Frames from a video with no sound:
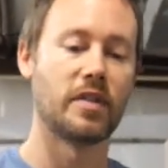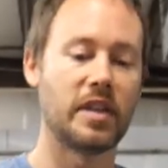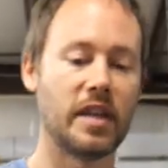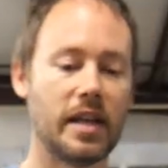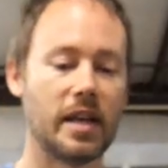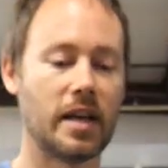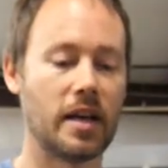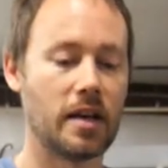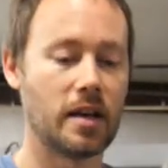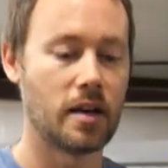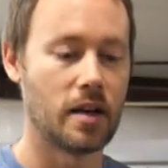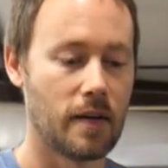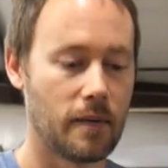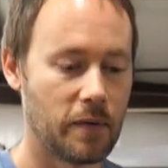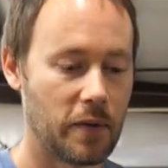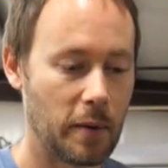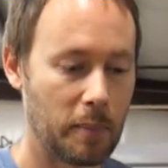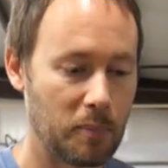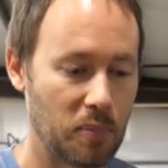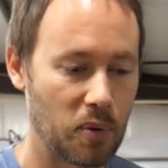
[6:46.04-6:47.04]
then
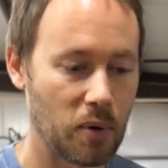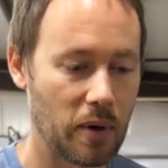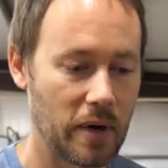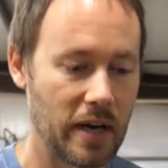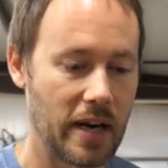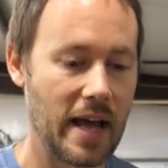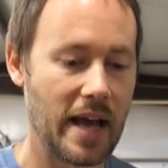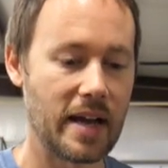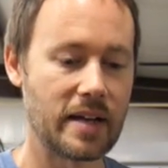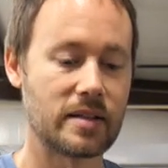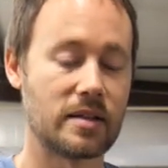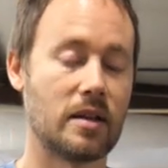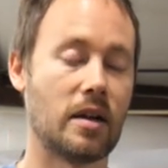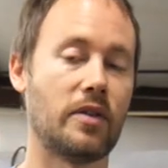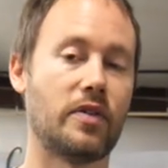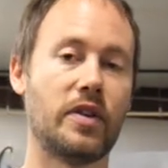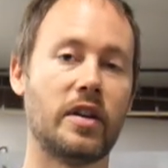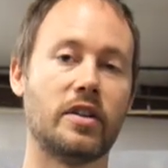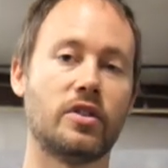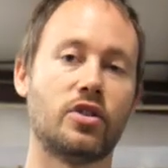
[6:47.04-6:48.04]
the print has
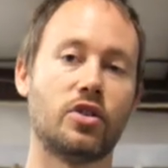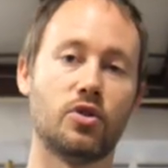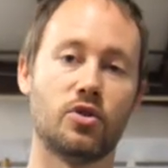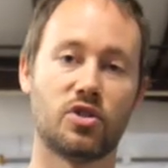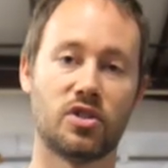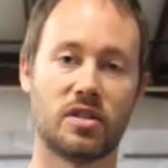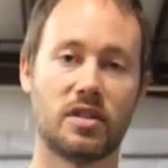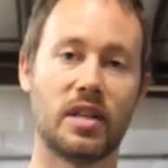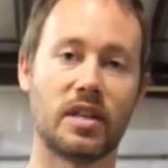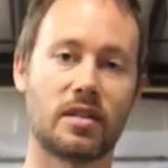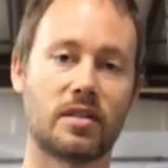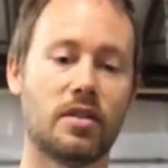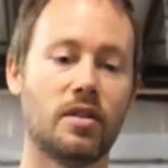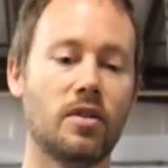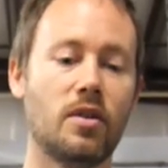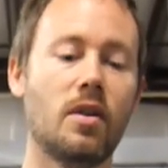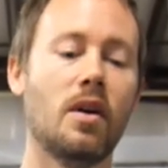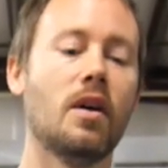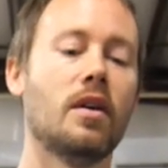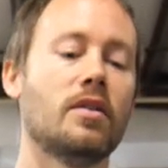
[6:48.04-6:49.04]
nothing to stick
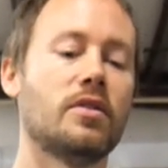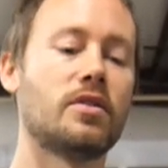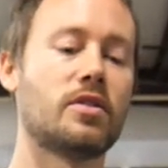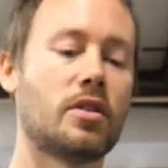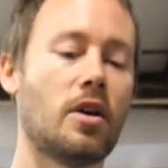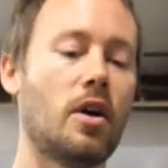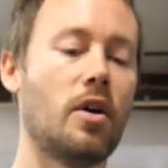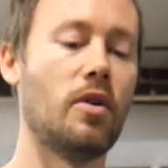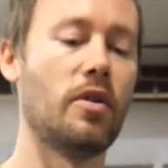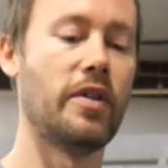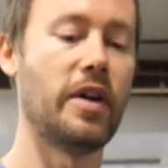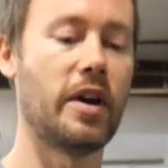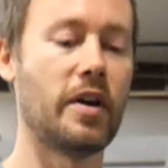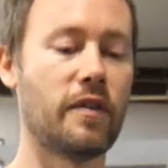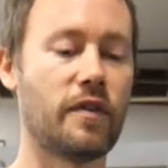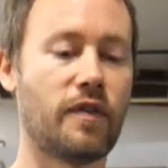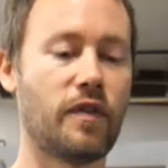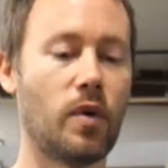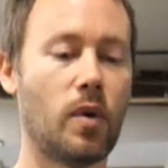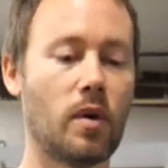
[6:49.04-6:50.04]
to. So
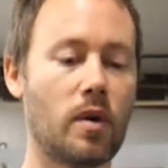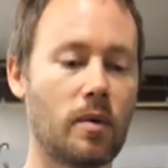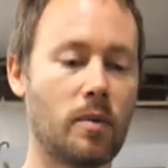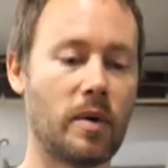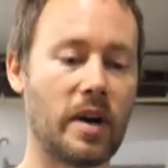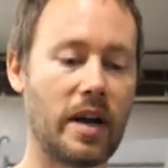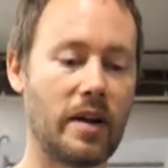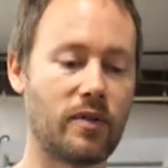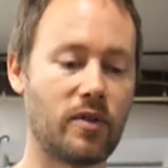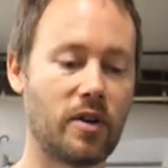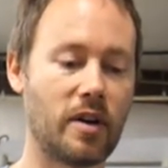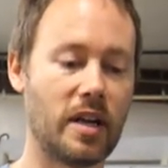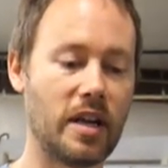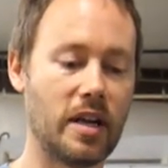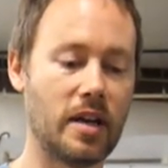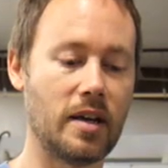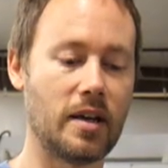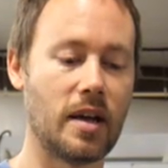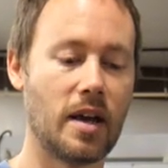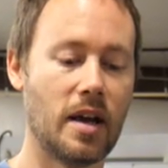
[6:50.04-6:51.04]
therefore, whenever
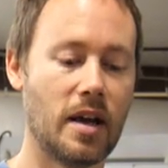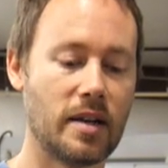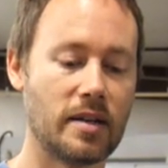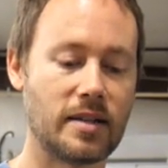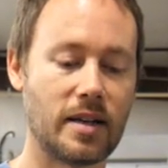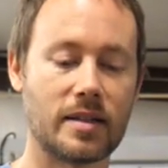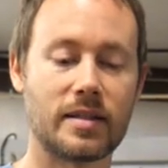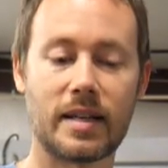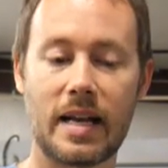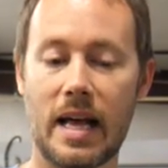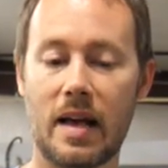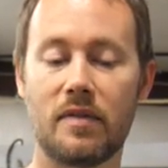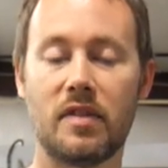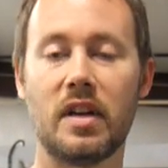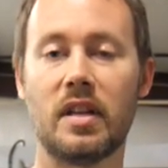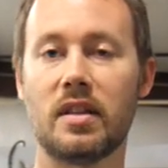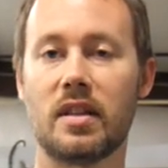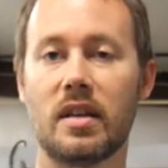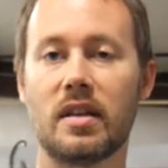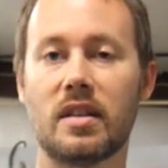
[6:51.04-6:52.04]
it doesn't have
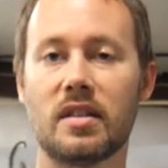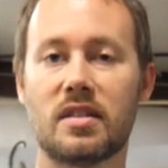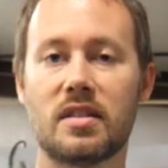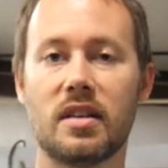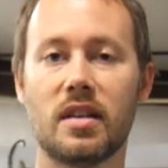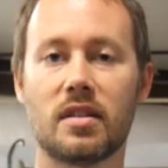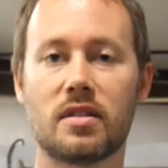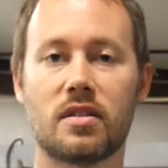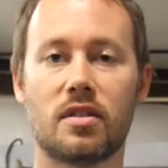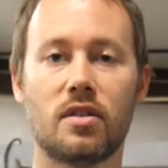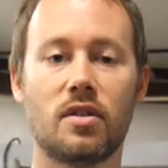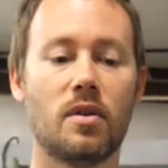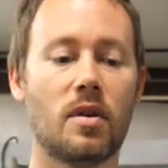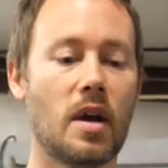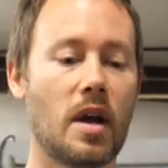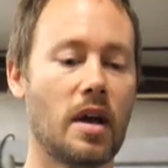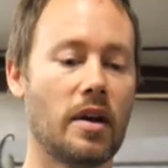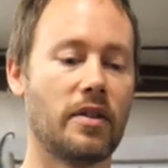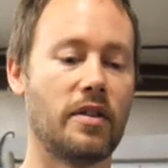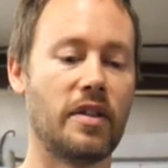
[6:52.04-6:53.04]
anything to stick to,
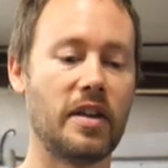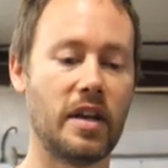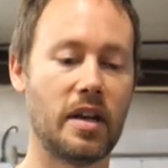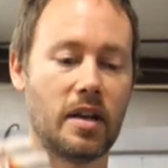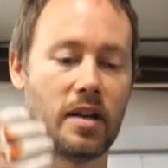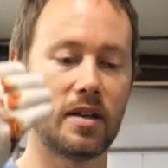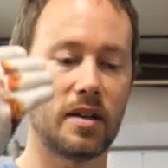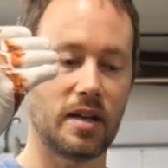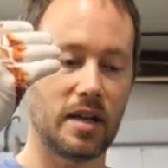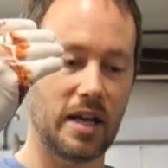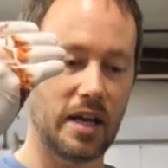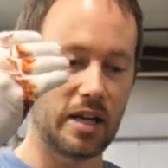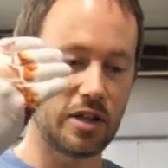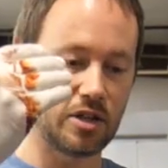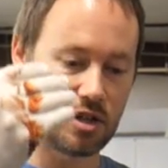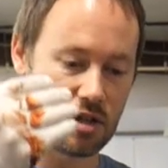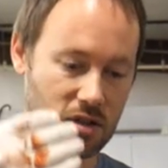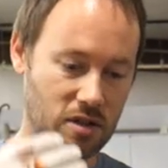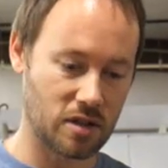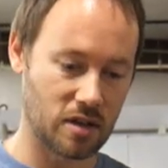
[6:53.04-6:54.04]
then
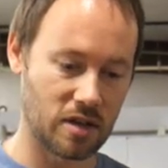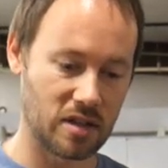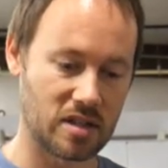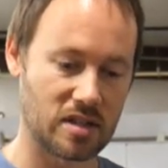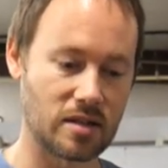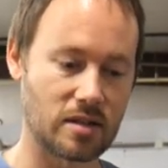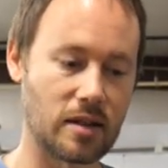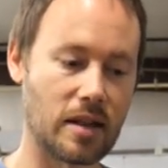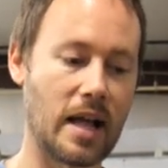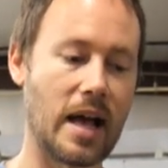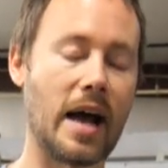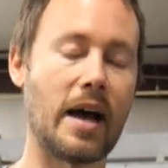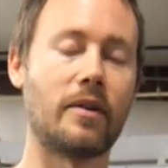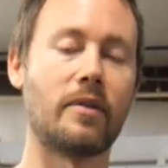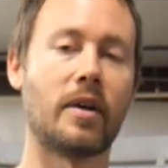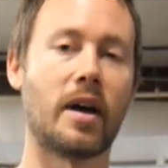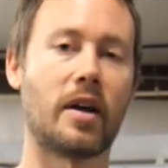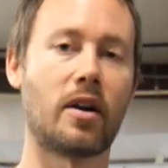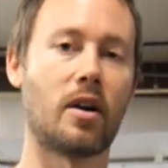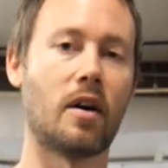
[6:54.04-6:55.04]
it's just gonna slide
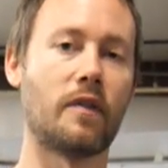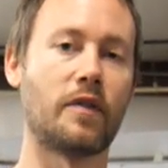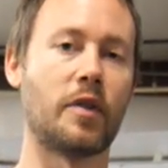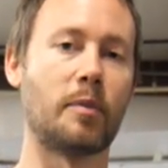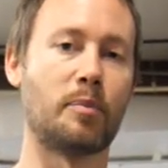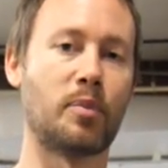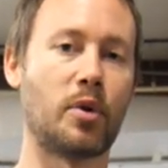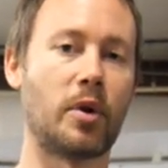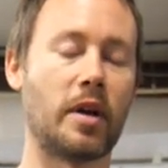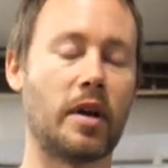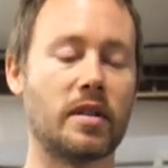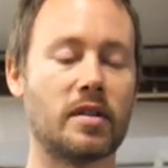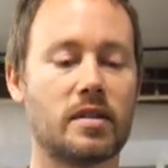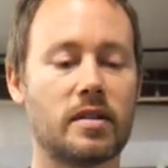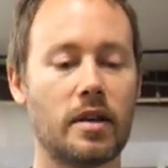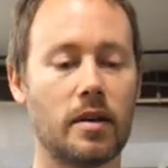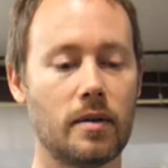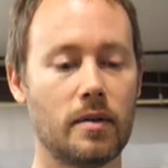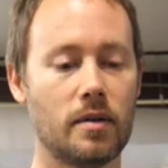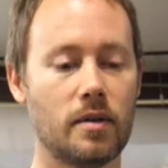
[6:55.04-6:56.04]
right off the print.
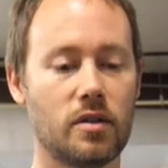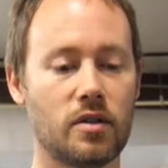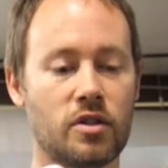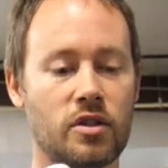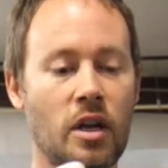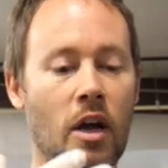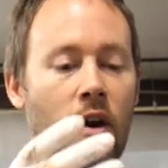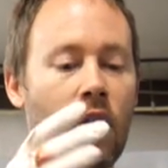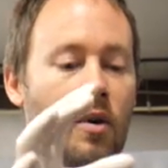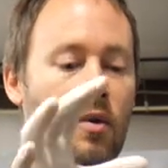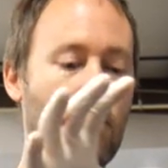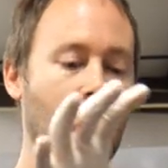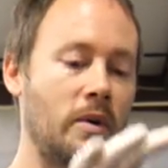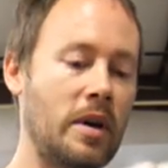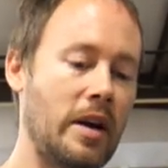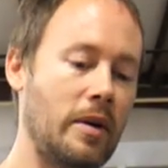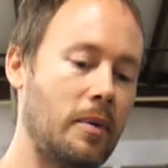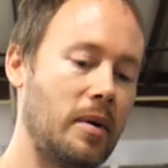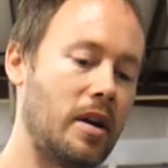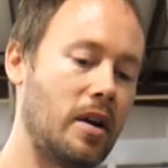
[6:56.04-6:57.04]
So, so
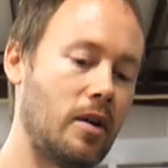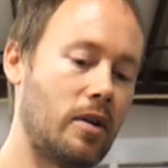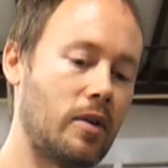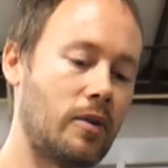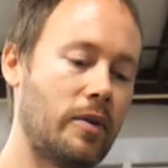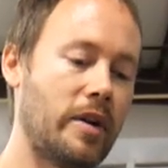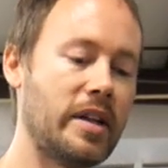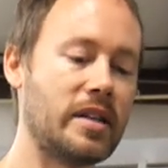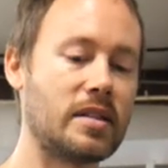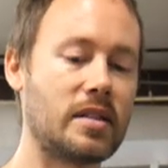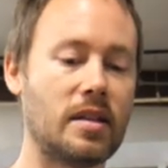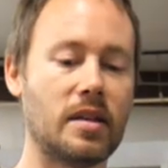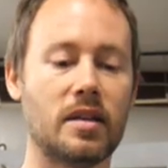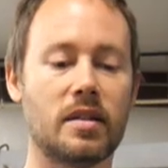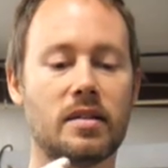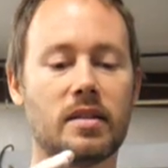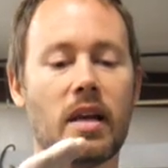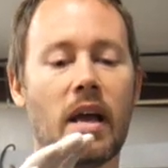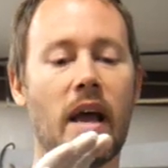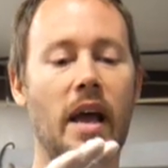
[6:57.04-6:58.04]
whenever we go to rinse
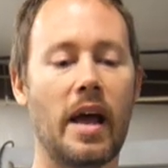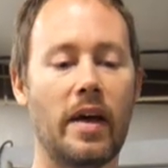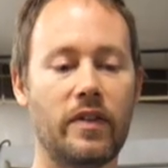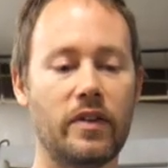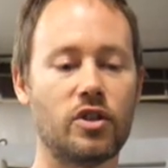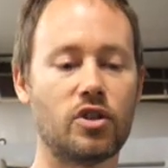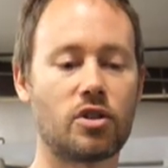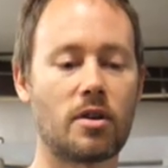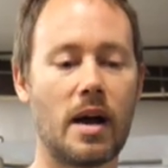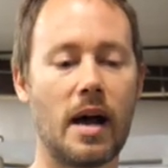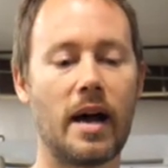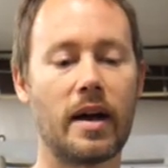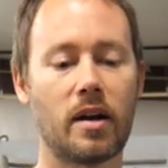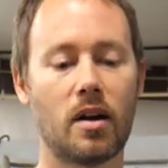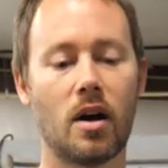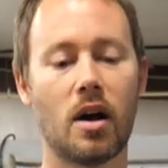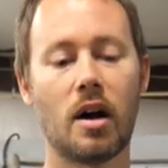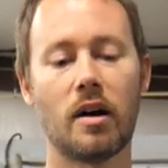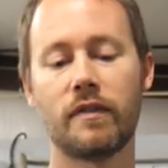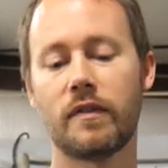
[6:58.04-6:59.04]
this and then dry it
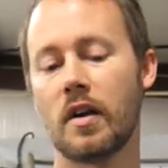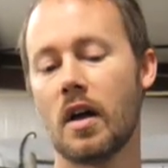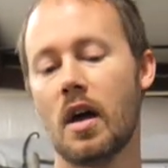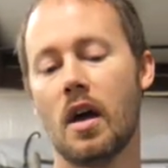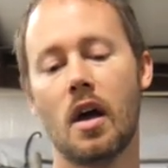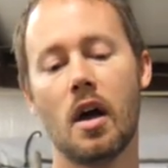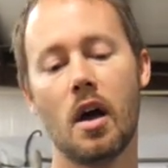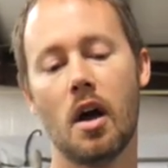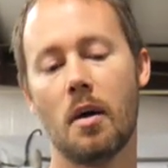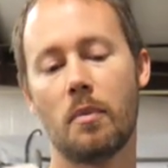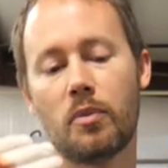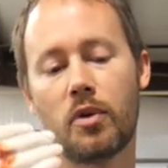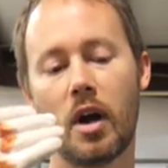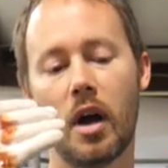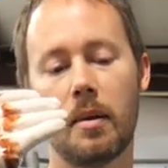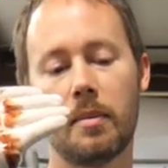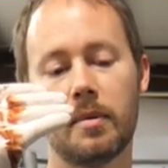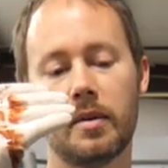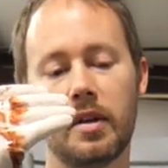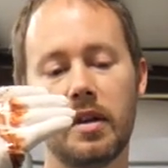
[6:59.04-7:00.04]
off,
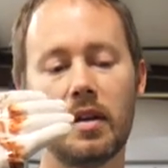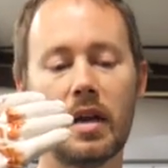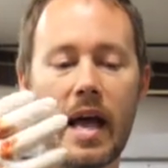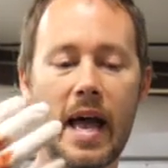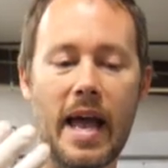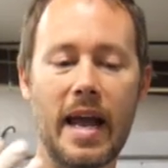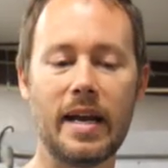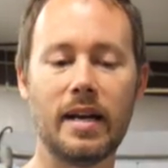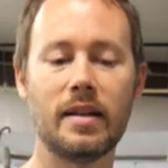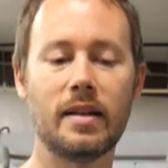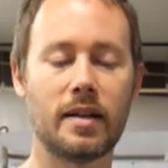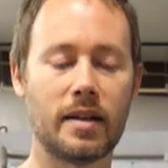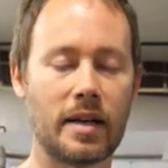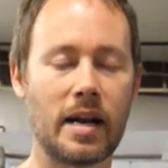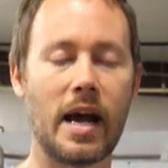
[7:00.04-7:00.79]
probably 80 to